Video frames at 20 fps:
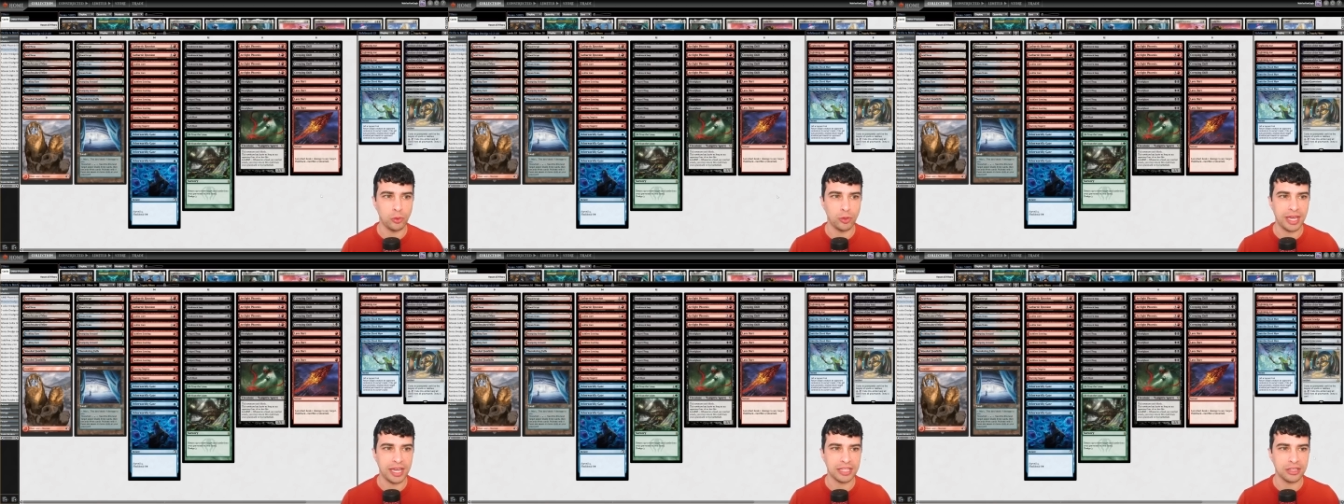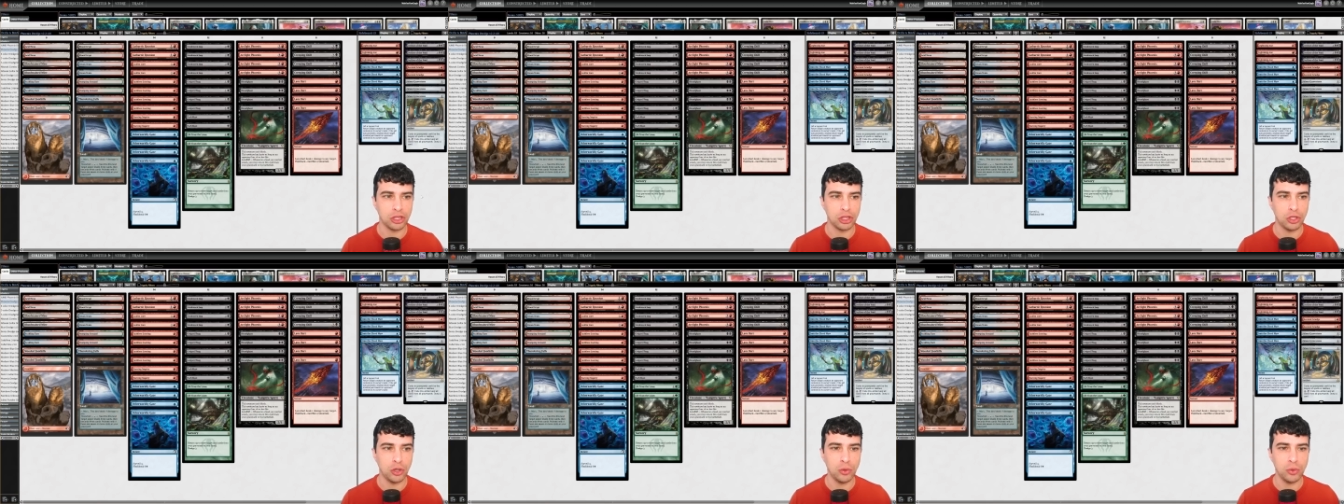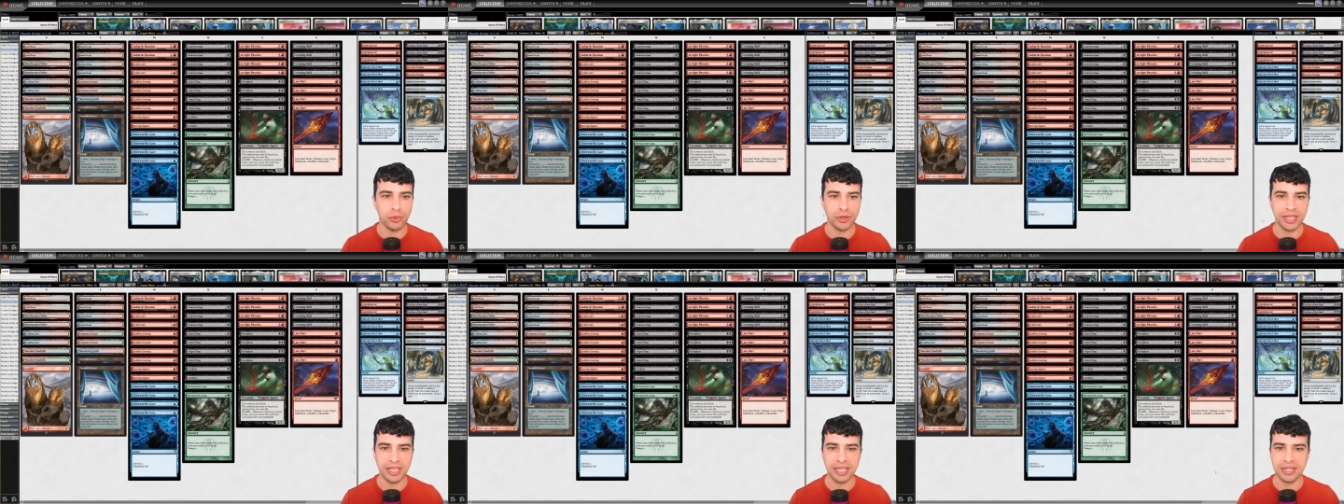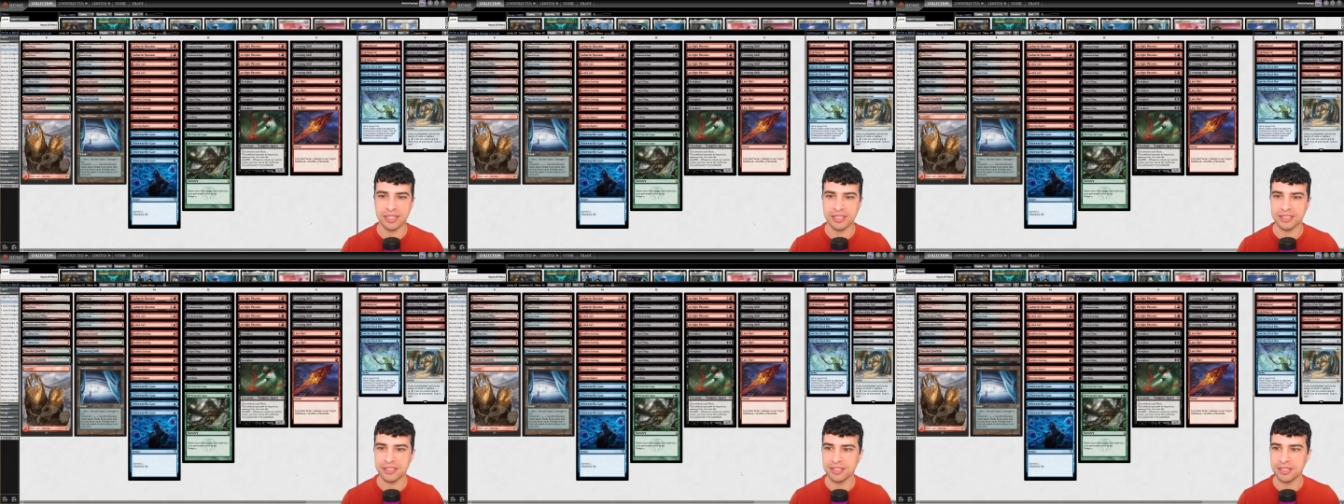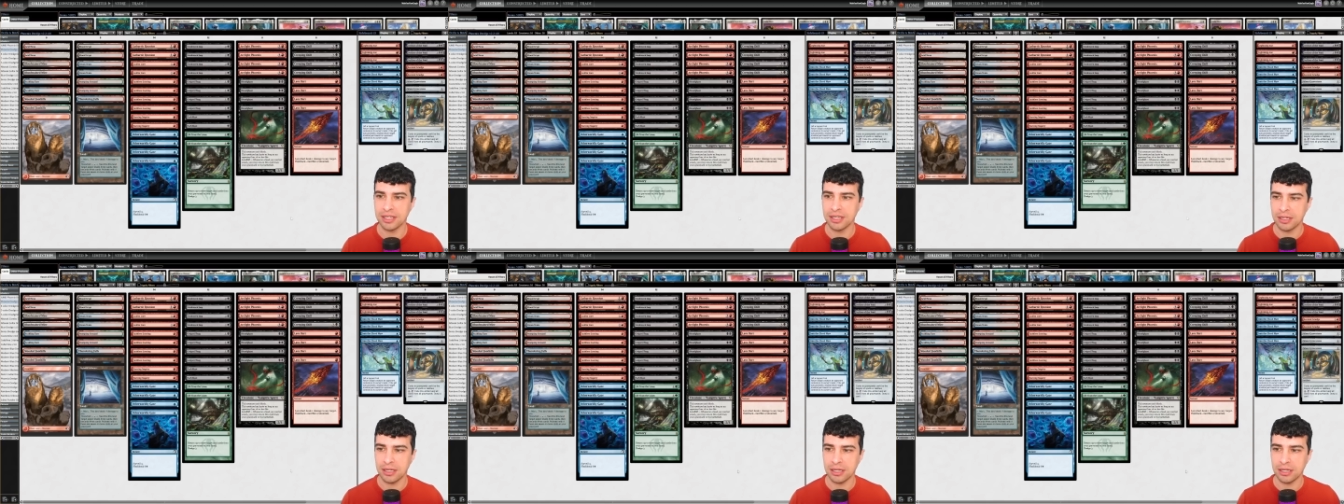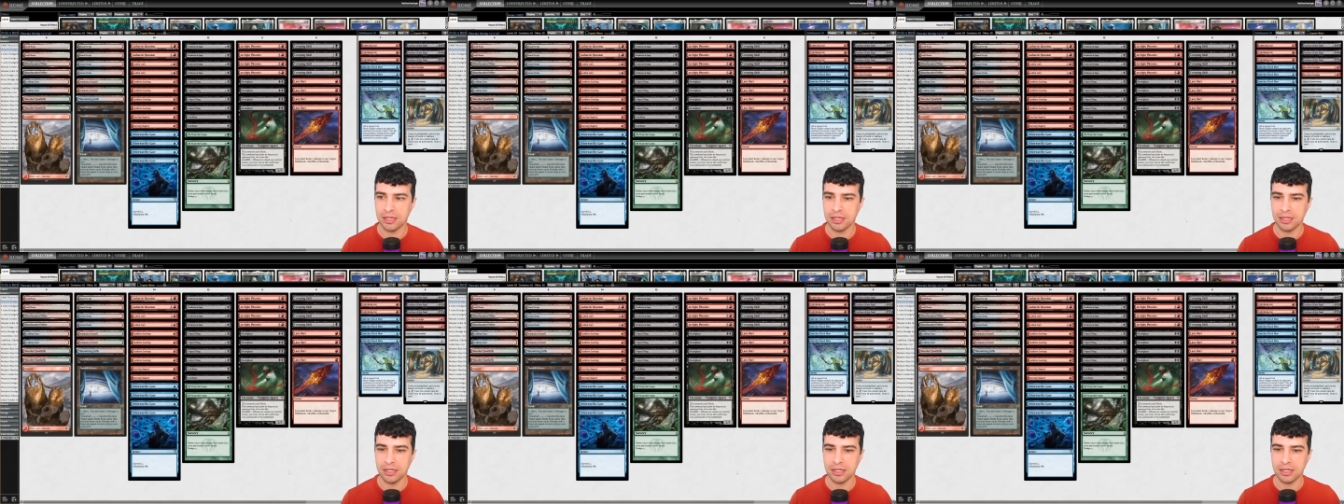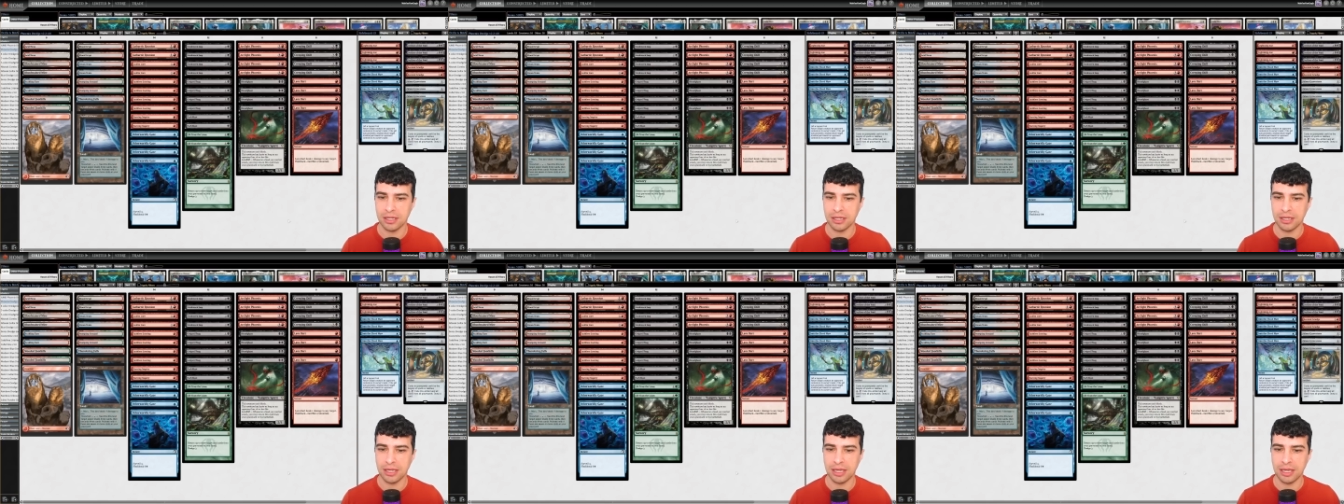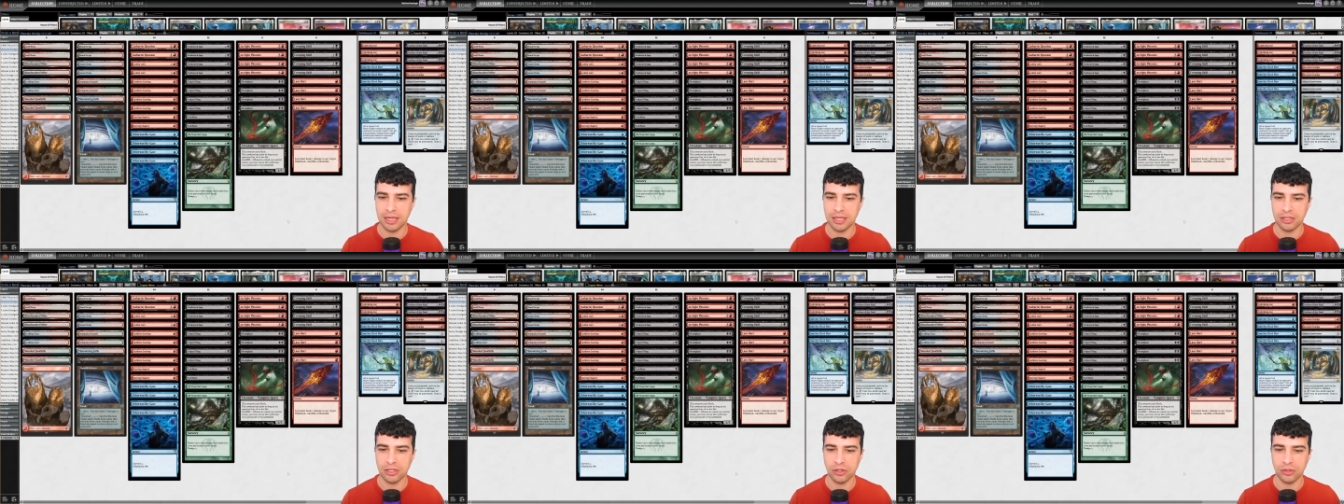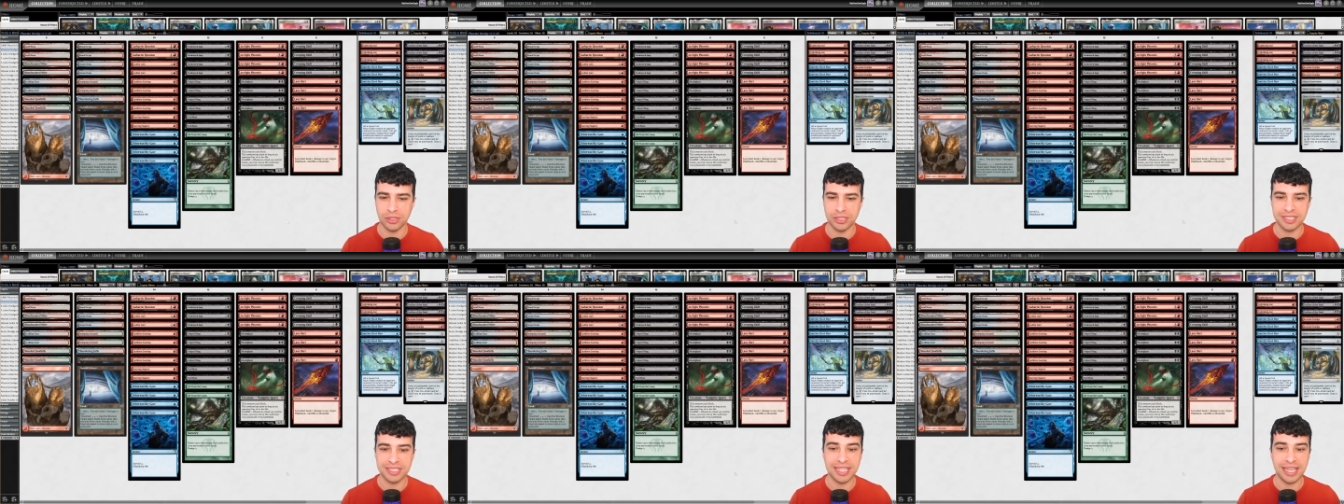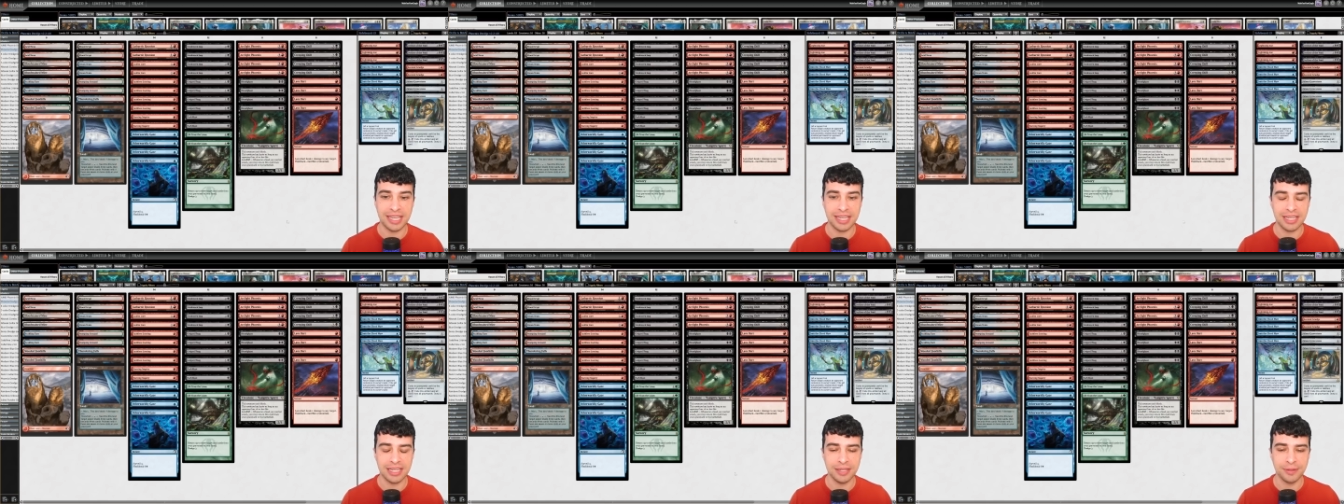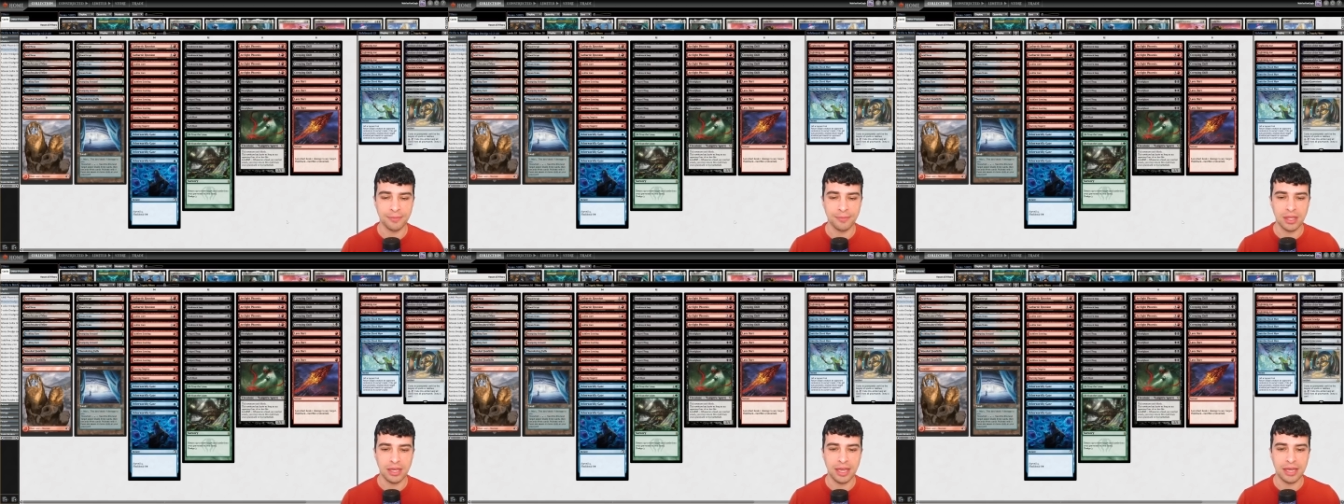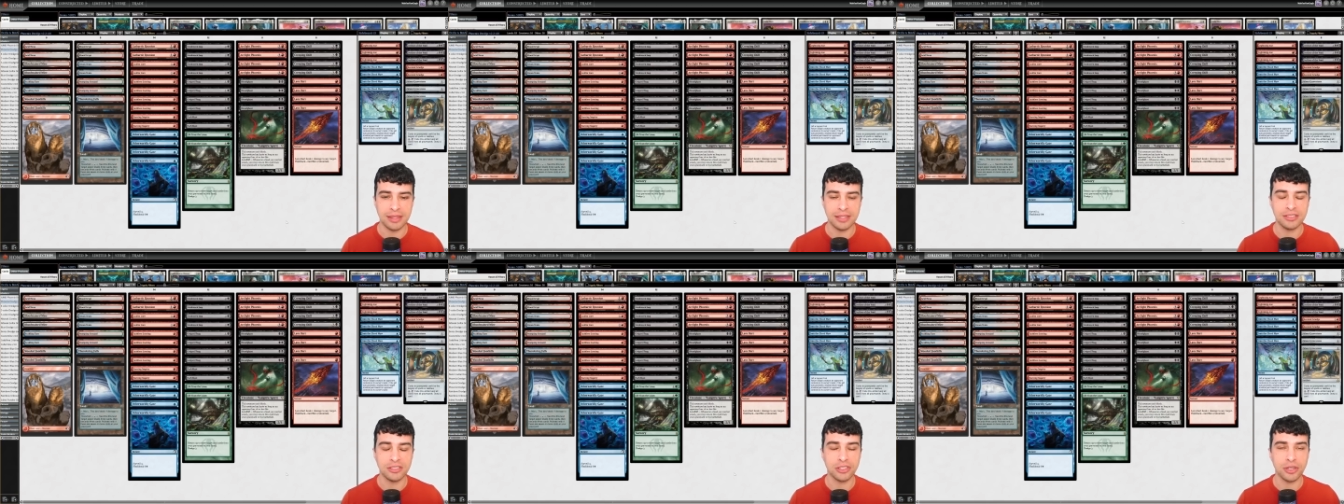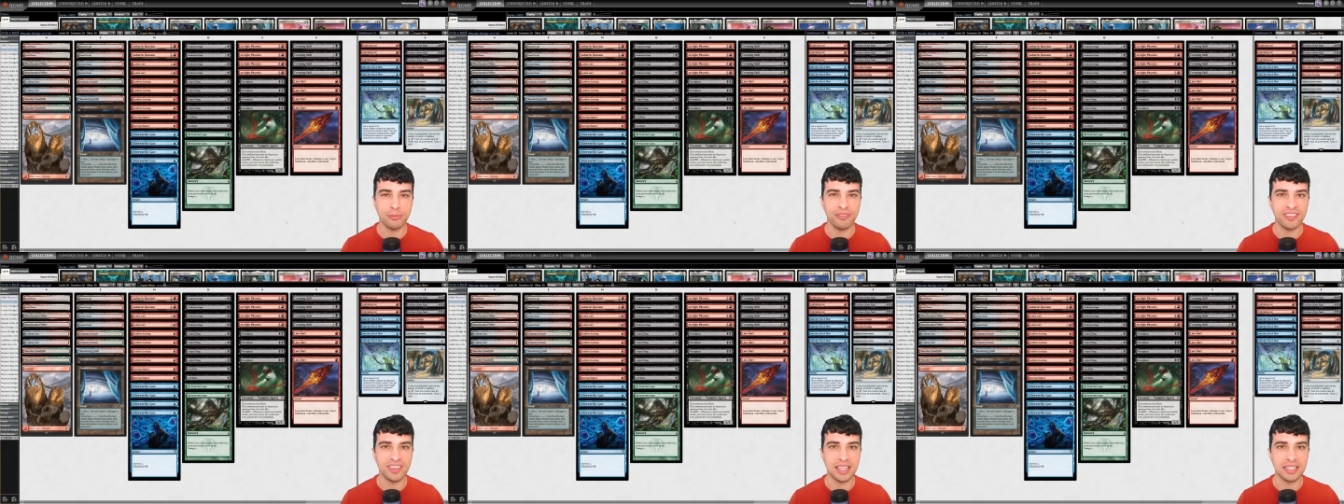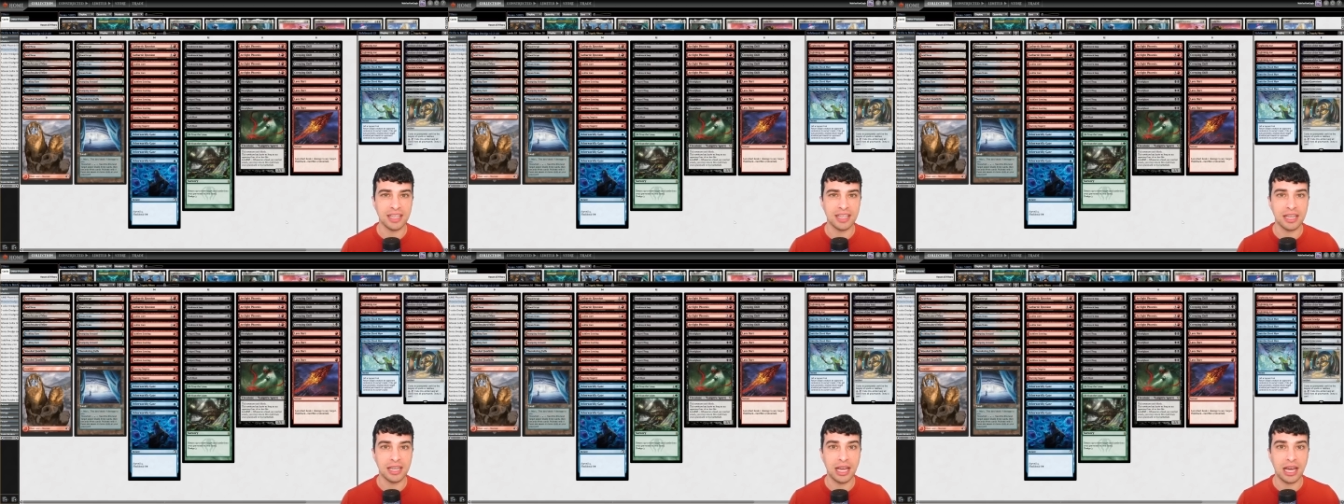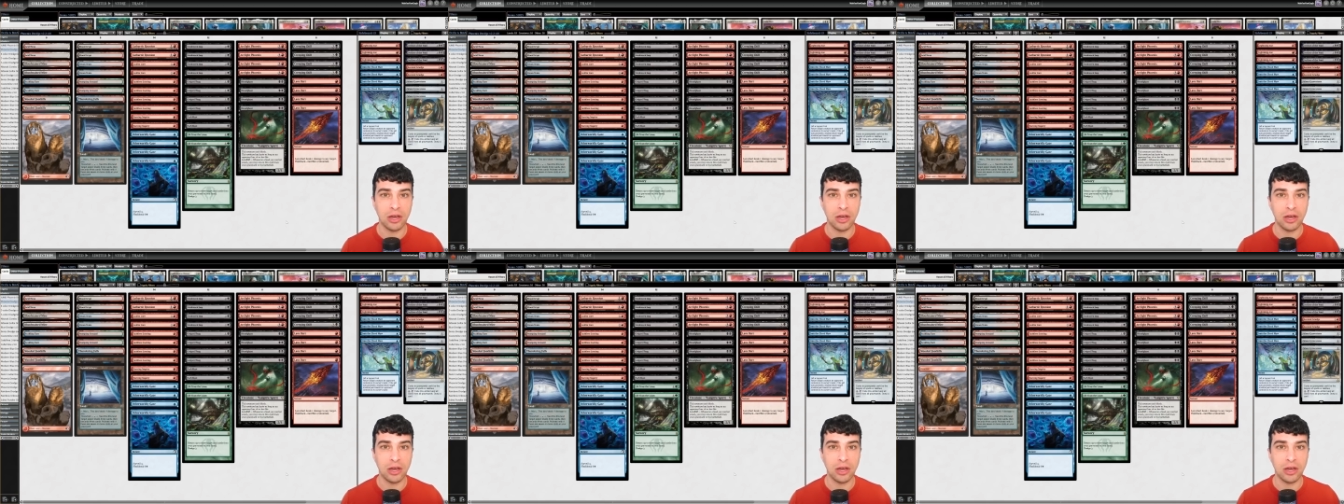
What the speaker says: We had no green cards in our deck, and this is something that I